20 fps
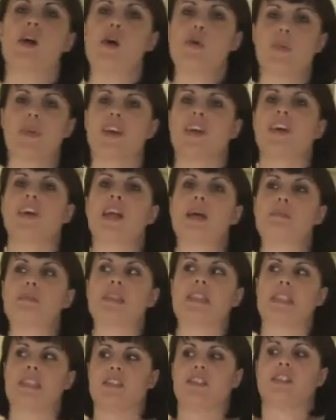Oh my god, I'm
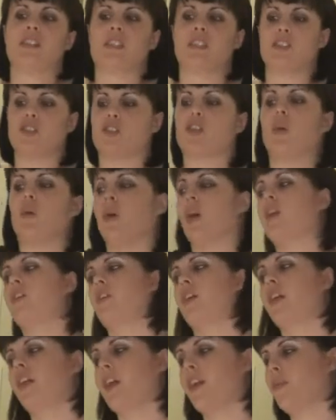seriously so
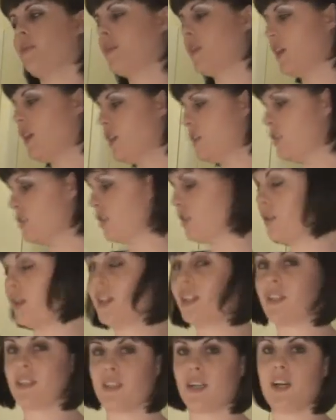hungry now. So
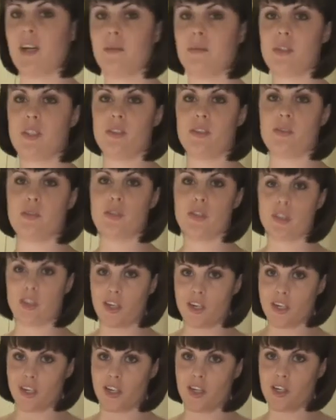it's time to
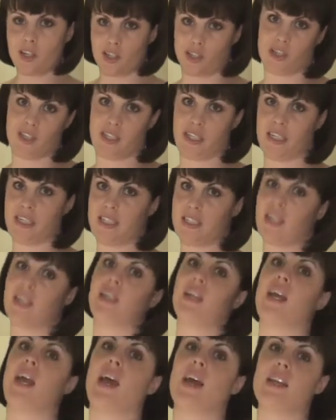start getting our cooking
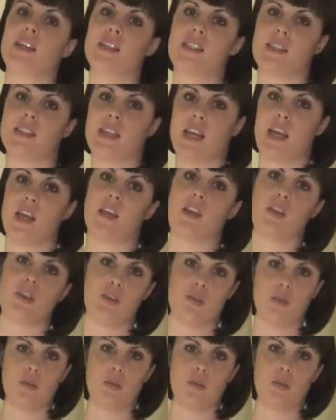done, and take